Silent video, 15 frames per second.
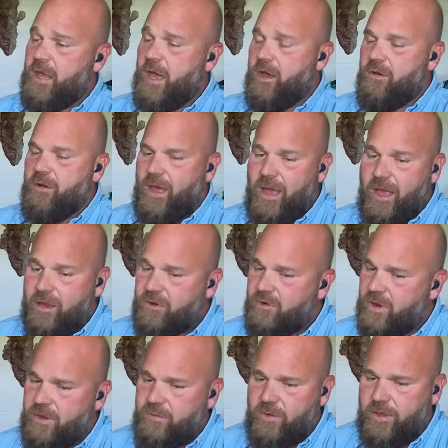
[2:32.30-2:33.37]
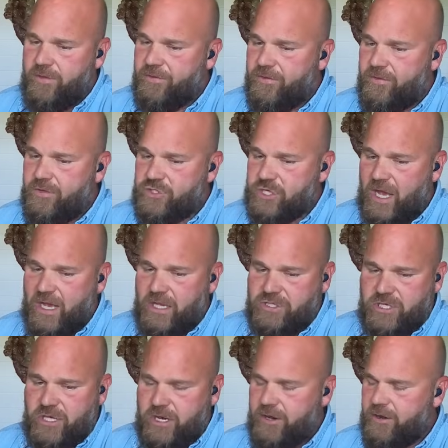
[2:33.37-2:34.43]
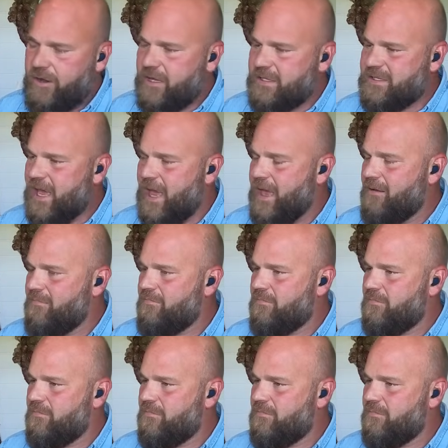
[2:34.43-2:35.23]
Now, I agree with Josh here, is that